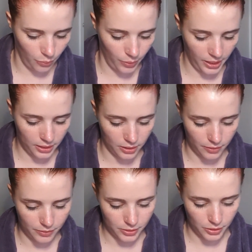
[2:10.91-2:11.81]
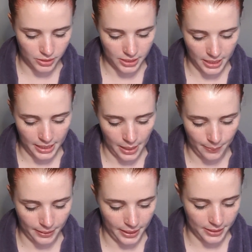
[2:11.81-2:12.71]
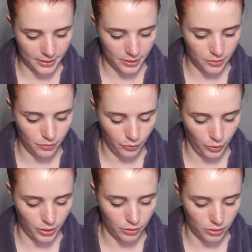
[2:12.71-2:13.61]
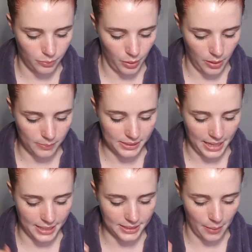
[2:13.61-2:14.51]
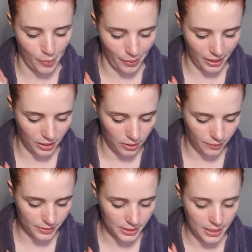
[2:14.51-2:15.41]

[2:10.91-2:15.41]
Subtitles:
Wear gloves, use a tanning applicator to avoid coloured palms. Yes, I'll be wearing gloves.